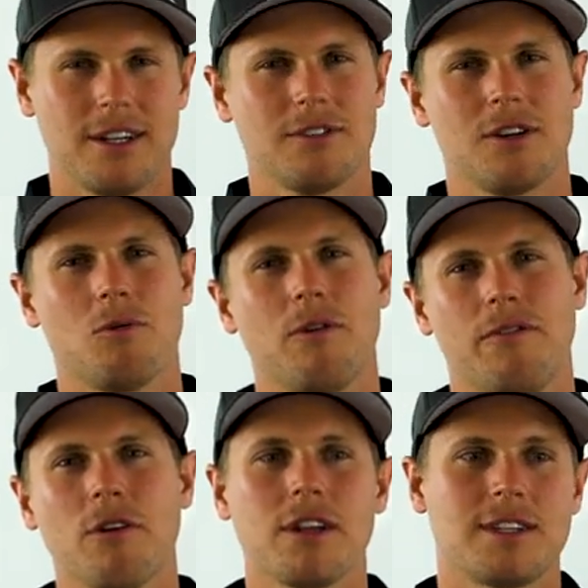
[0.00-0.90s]
And I was like, well,
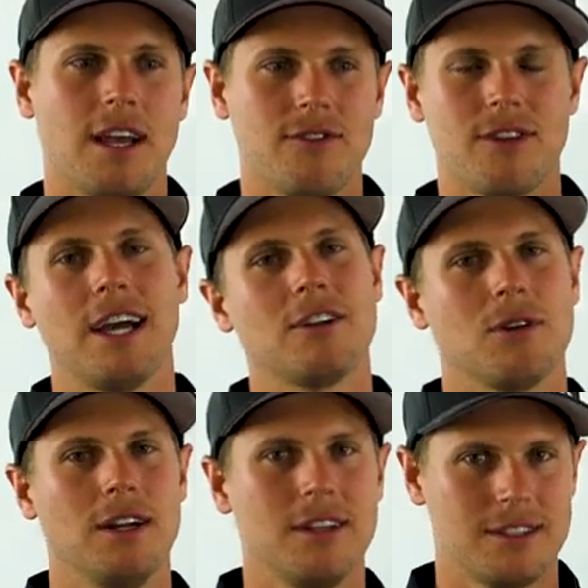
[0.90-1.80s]
if you're the 10th guy
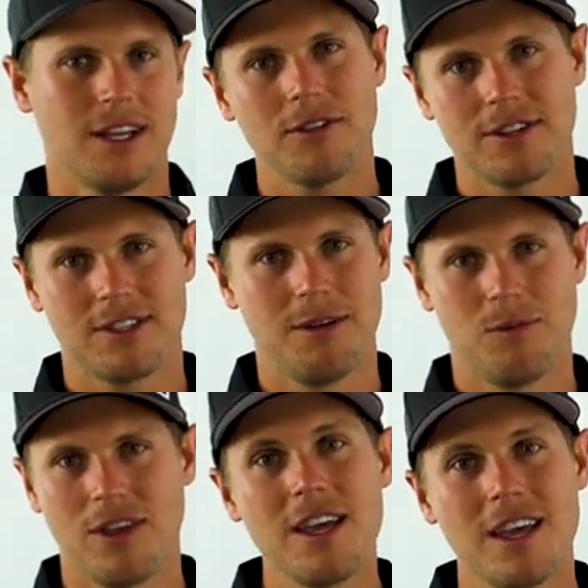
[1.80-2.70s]
trying to sell the same
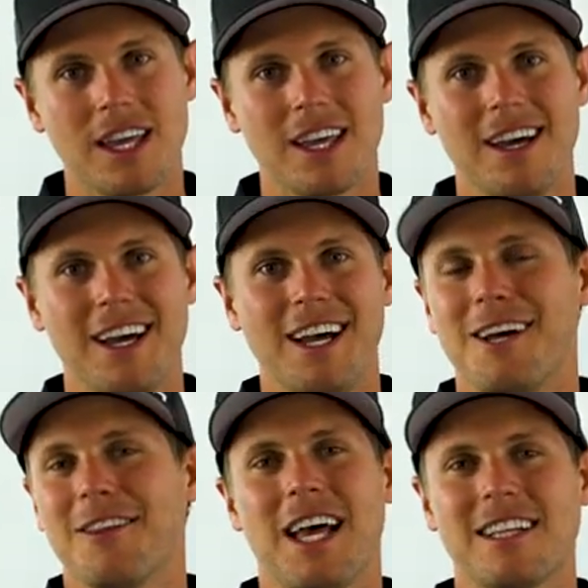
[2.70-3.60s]
thing,
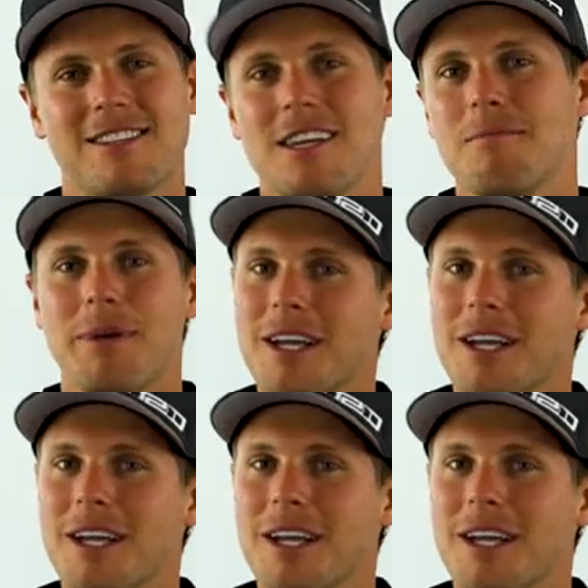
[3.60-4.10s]
that same